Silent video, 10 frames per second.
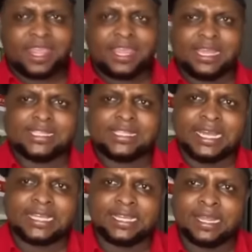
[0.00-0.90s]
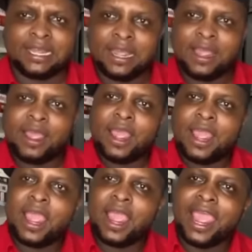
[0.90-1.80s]
is that
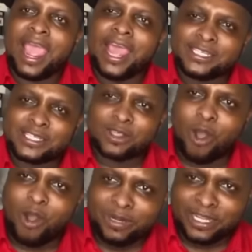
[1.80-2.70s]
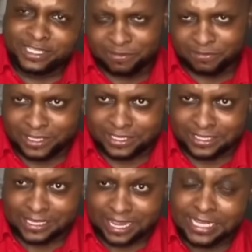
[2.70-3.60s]
as communist
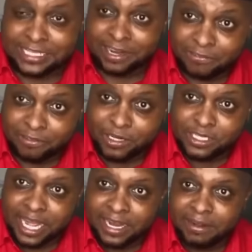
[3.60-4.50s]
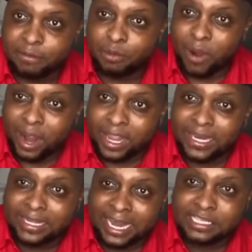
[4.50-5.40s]
forces, as revolutionary working
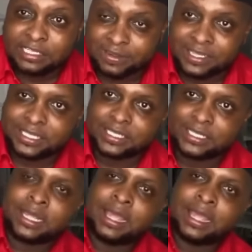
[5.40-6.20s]
class forces,